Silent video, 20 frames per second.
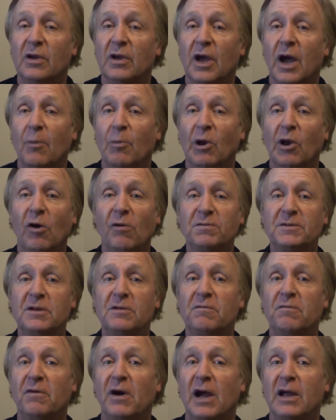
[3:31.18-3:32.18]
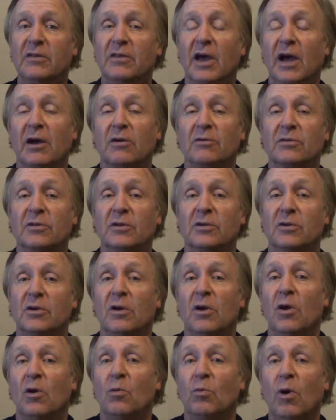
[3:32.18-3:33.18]
And we'll often find out that
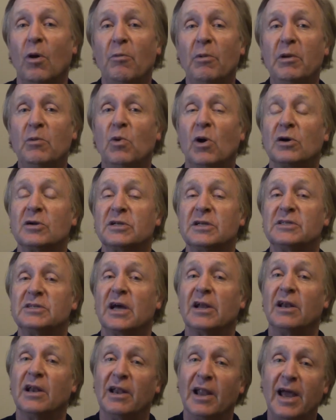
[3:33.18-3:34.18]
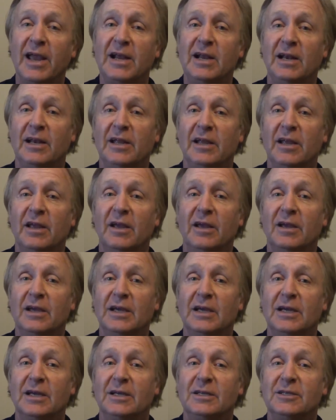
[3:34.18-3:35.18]
what we want is unlikely
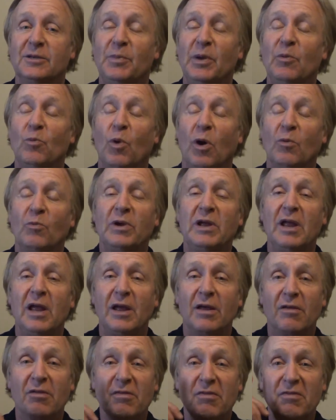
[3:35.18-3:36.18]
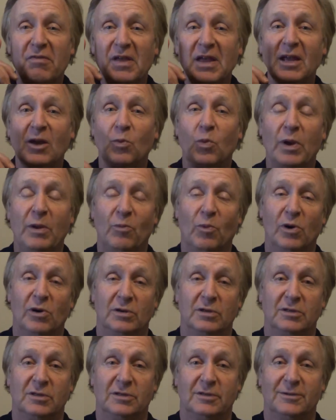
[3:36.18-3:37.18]
to be what we think we
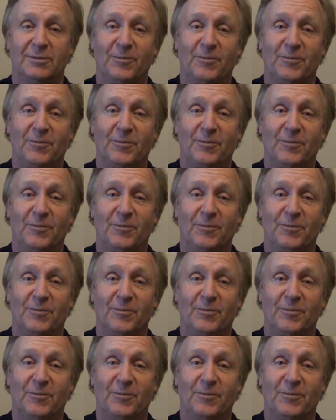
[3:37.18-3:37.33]
want.